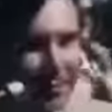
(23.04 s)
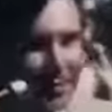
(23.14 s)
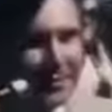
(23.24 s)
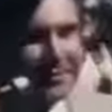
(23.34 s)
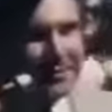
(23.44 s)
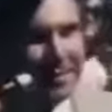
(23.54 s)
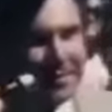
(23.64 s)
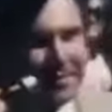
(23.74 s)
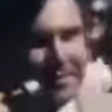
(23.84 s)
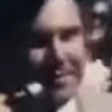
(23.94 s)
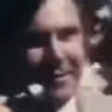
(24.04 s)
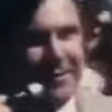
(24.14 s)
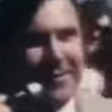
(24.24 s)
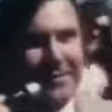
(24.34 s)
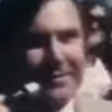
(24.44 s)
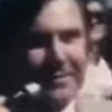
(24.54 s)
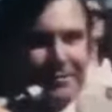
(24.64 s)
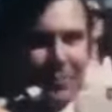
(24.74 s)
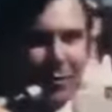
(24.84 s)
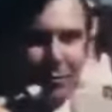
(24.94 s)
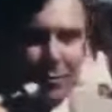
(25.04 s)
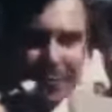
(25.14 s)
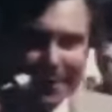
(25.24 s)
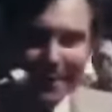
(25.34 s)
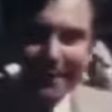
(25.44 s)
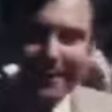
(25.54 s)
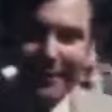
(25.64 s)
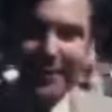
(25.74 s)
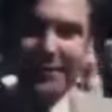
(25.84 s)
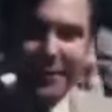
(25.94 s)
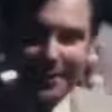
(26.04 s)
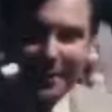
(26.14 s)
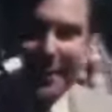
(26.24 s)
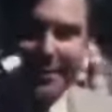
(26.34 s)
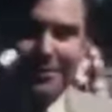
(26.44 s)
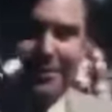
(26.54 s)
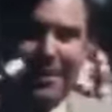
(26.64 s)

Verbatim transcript: Among them was a young senator from Kentucky called Walter Huddleston.